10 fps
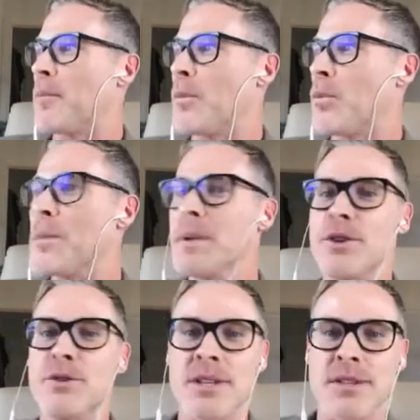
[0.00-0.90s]
We've
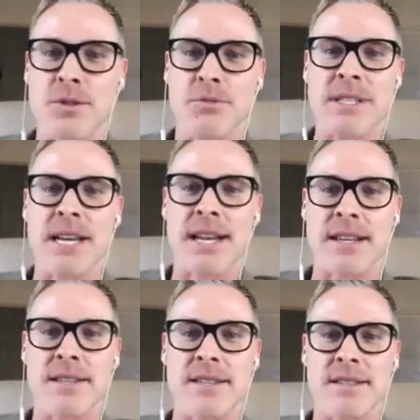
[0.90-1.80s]
been using
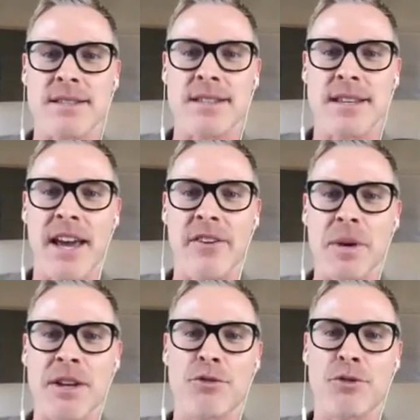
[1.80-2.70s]
storytelling since
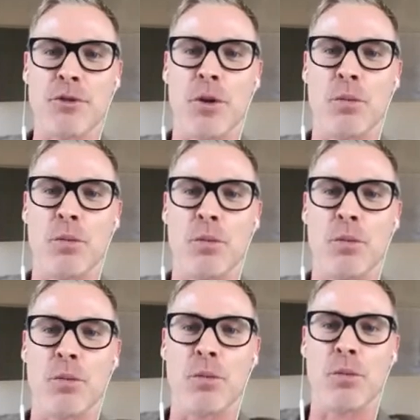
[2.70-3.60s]
cavemen drew on
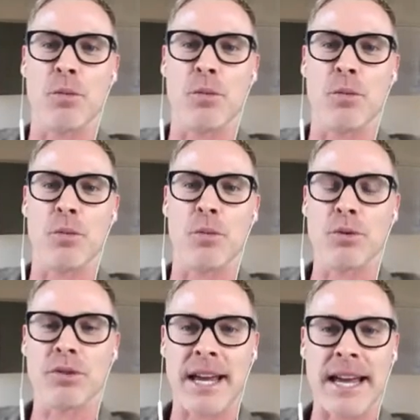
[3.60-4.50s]

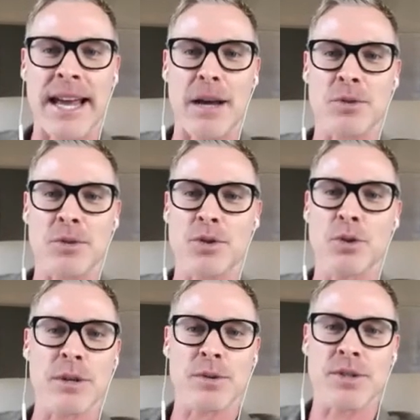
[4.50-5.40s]
walls, and I'm
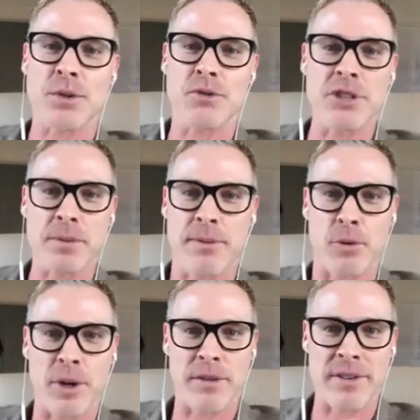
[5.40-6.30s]
sure there were stories
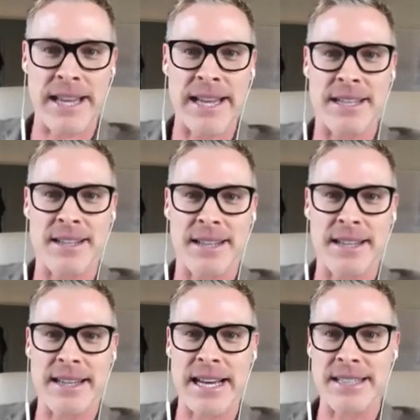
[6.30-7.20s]
before even
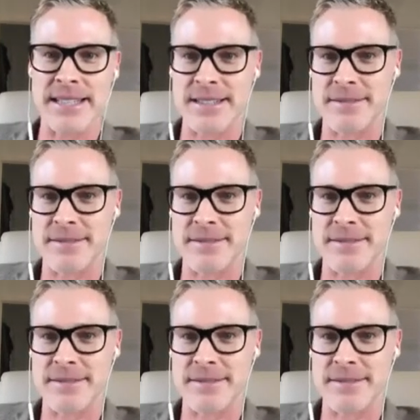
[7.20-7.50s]
they did it.